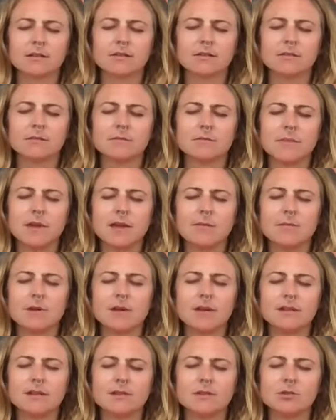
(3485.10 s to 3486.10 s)

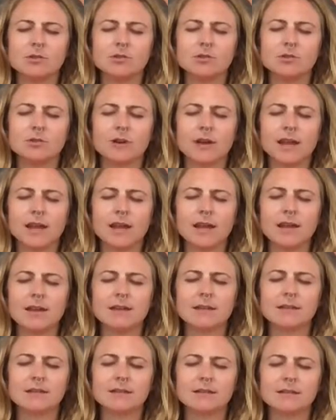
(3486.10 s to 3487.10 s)
maybe at the
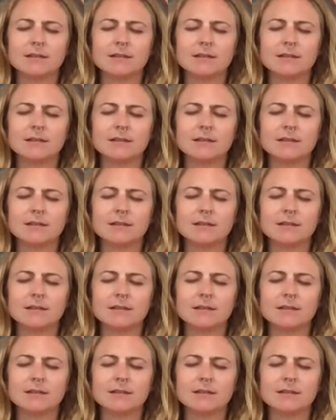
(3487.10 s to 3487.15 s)
trees,